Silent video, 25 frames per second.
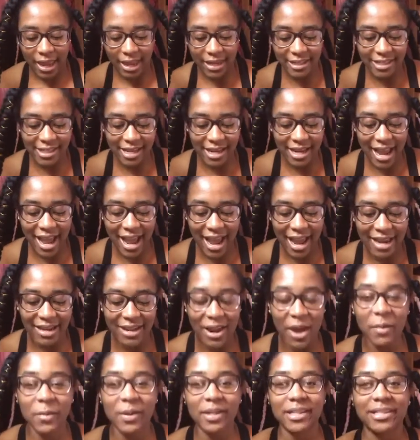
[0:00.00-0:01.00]
A Shut Eye Ain't
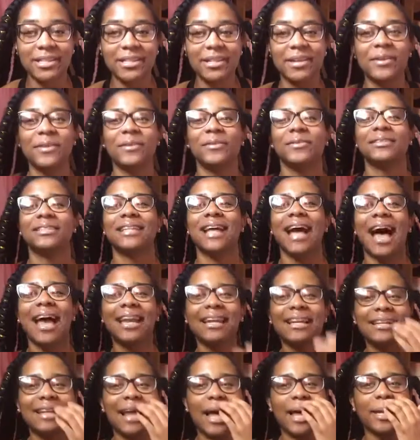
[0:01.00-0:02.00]
Always Closed. I
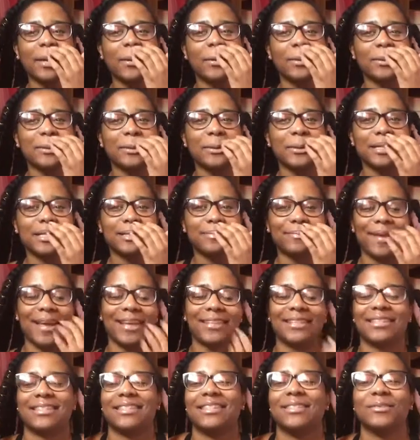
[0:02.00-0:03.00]
did not know what to
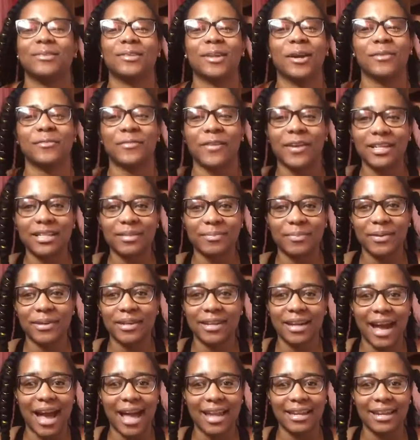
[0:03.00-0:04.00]
expect since this was her first
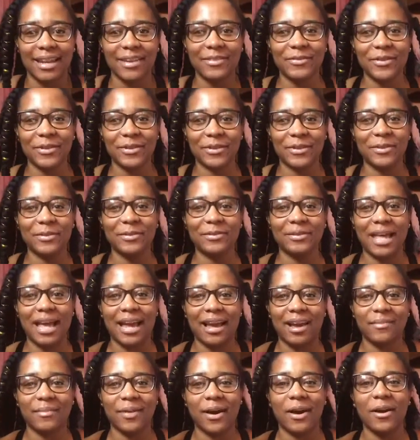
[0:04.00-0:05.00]
book. I never knew
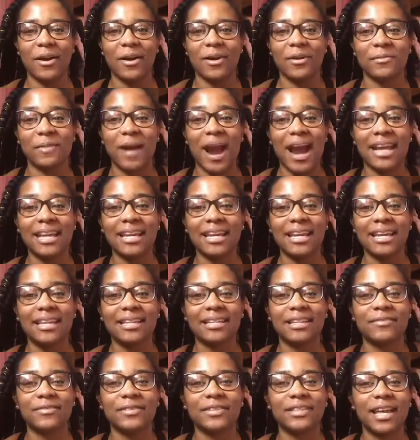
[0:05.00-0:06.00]
like about her writing
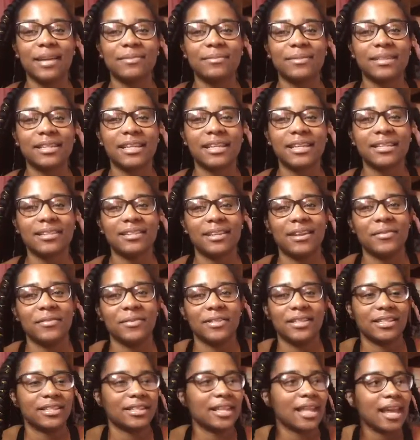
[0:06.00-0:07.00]
and different types of things. So I
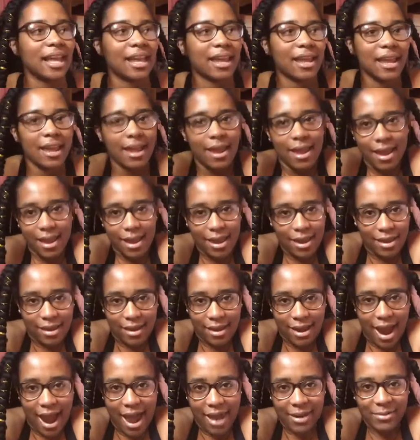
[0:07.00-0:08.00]
was just like,
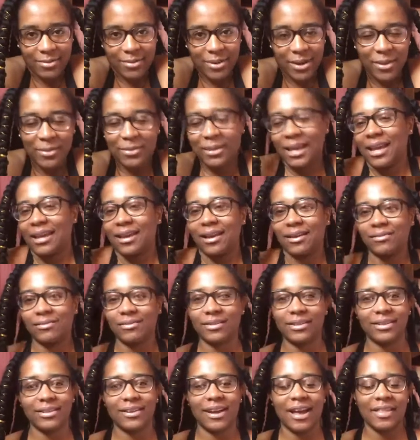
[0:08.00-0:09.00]
I don't know. Like, I
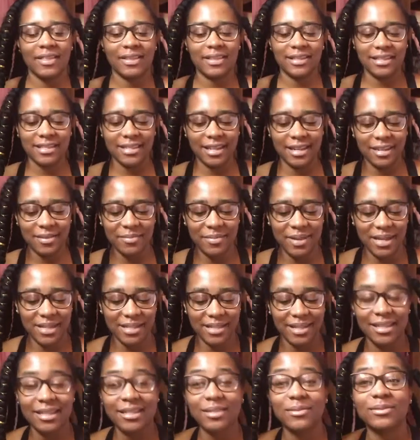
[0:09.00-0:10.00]
wonder how this is going to be.
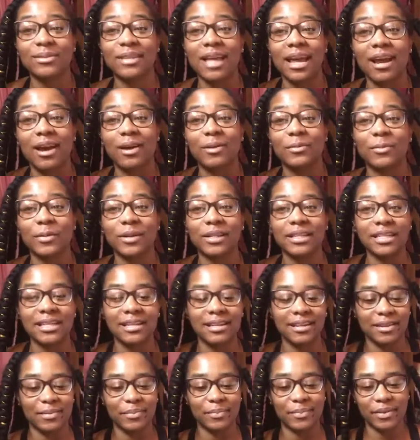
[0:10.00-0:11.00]
So this was like a really
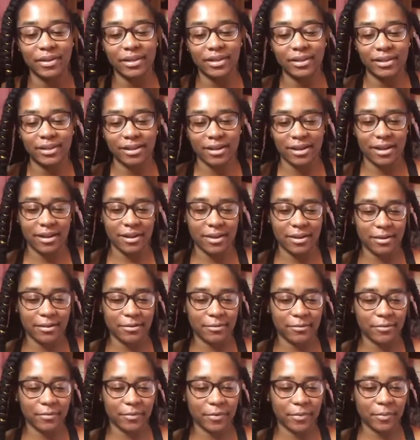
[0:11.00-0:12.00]
good book
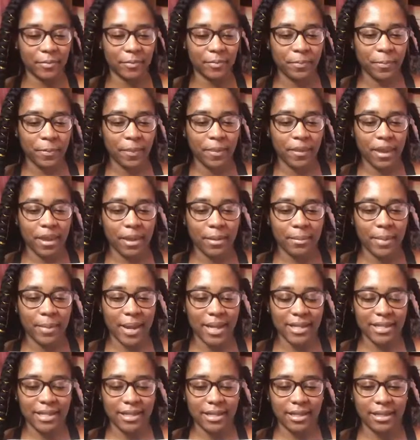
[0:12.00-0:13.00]
of
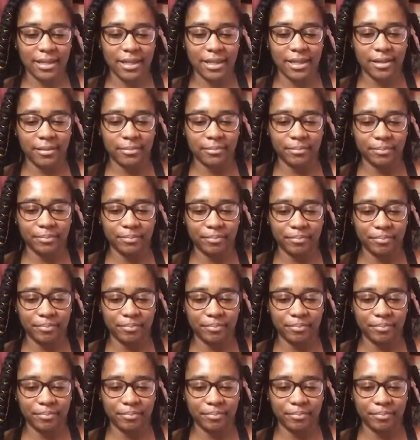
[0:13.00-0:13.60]
basically,